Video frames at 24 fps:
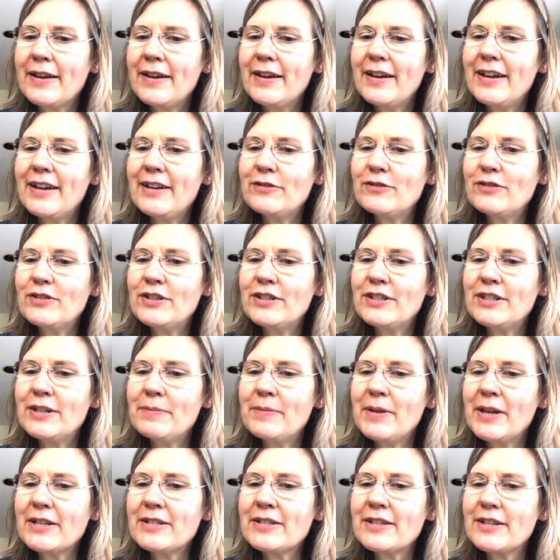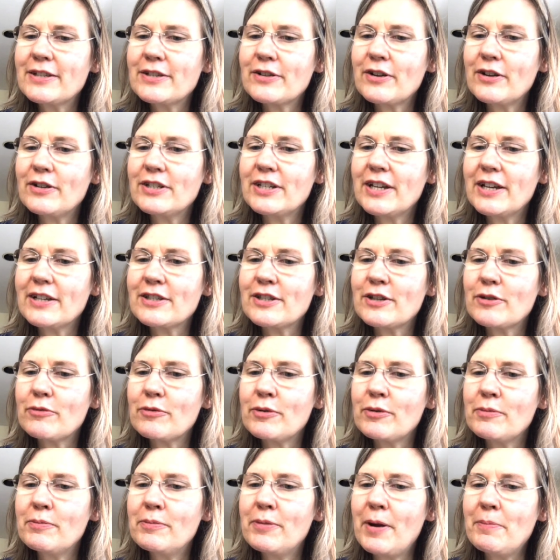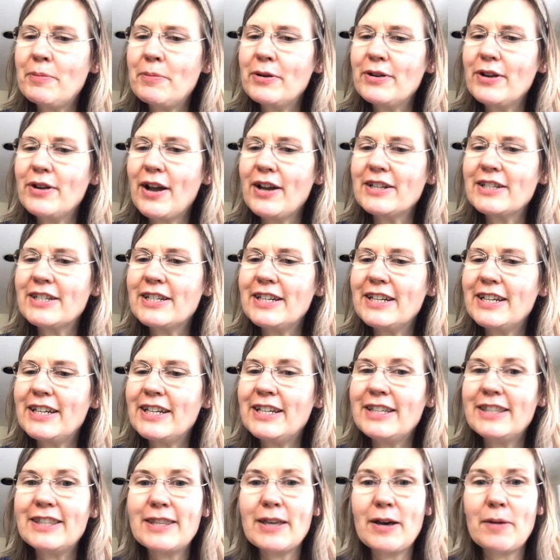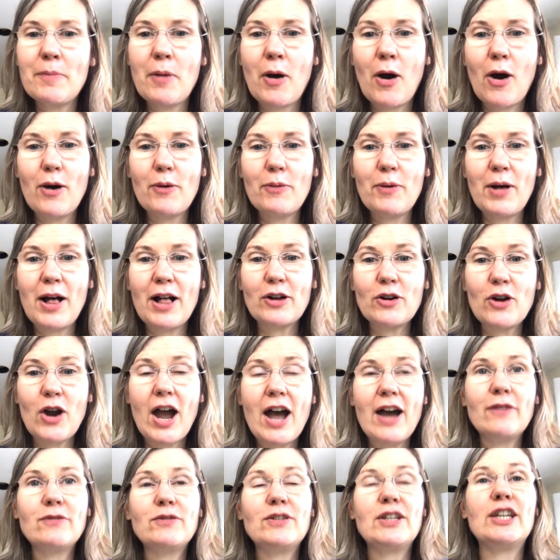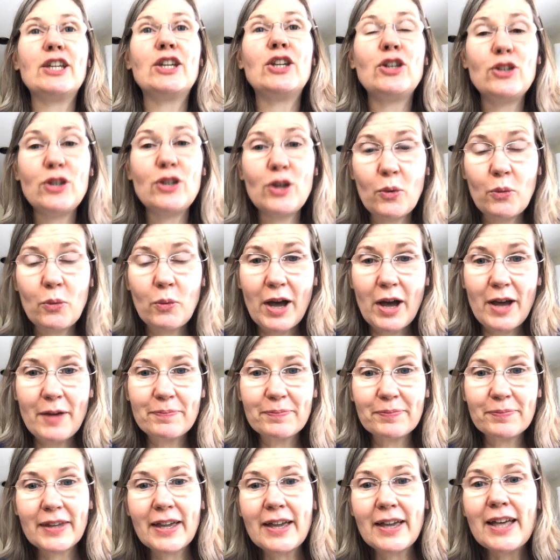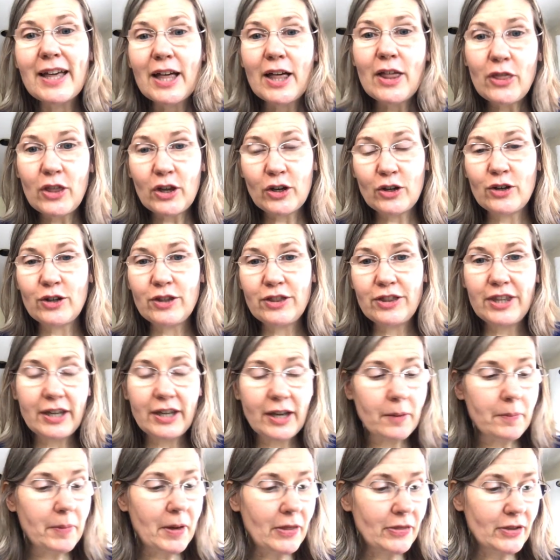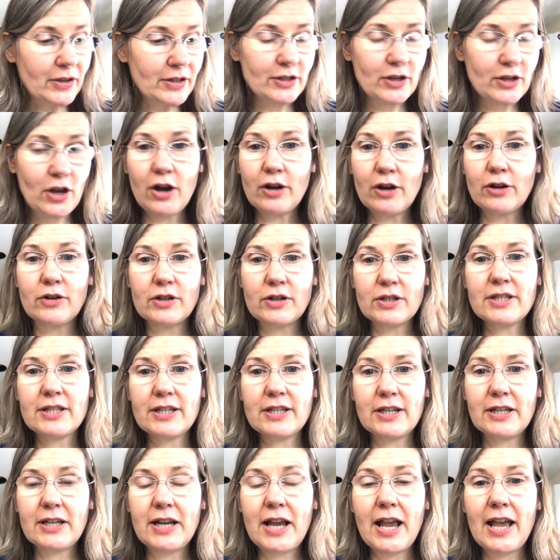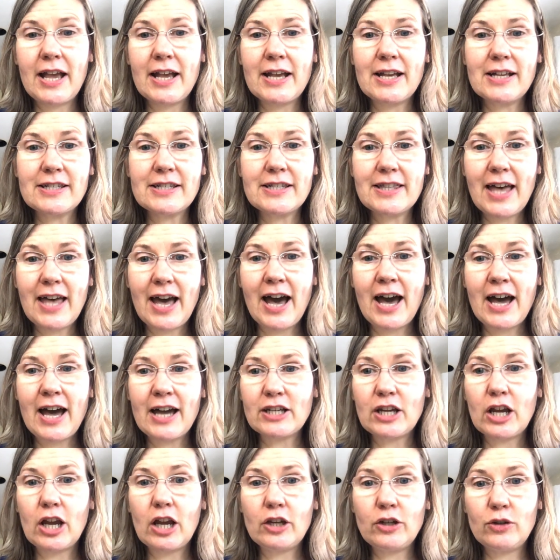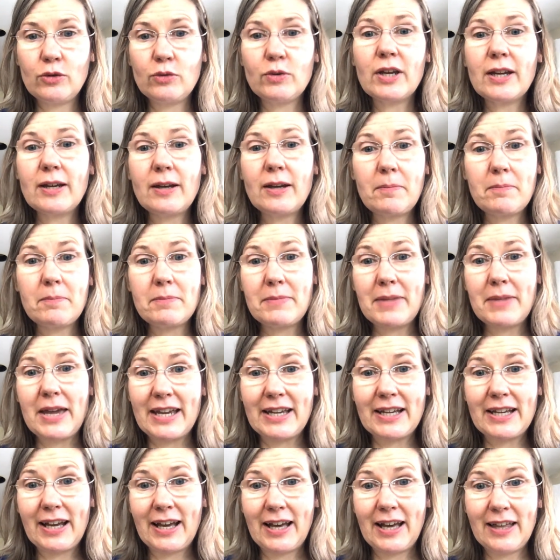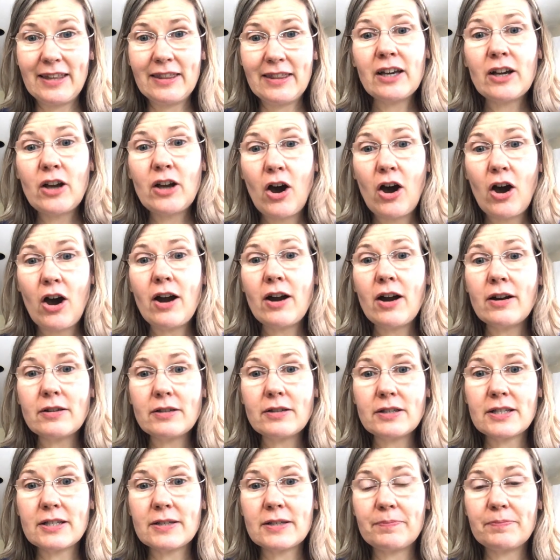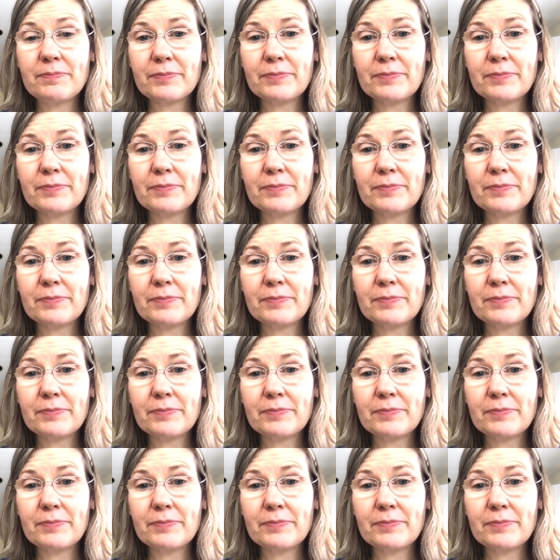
if she makes this card, she has to remember not to eat them all while crafting. You know what? The good thing about this card, Kristen, is that you can make the cards